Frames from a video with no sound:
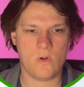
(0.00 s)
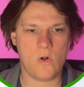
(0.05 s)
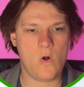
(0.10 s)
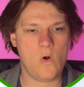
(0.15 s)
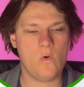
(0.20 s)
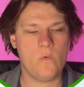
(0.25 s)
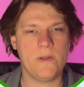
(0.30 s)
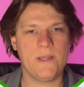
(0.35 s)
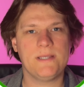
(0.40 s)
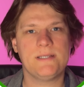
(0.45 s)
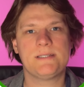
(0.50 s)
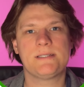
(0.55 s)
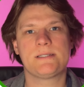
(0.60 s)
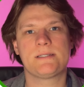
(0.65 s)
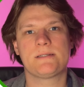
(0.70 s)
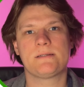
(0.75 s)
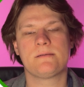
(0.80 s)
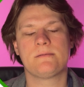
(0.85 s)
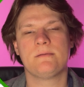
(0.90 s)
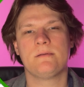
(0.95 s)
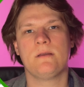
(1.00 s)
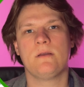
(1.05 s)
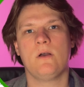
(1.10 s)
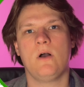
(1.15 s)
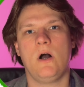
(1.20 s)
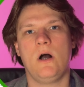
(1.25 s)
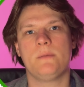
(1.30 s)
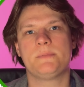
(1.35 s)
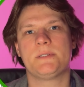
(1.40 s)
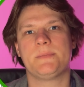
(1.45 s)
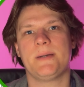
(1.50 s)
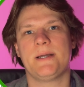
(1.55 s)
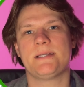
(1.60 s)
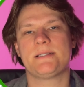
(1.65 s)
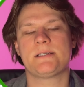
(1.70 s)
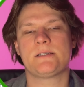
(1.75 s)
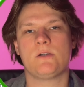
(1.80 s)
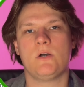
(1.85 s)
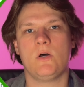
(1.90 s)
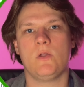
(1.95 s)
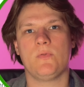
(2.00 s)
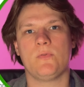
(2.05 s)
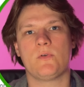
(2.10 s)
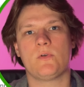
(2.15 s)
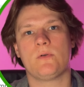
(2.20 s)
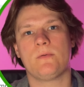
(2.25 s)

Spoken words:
Always optimize on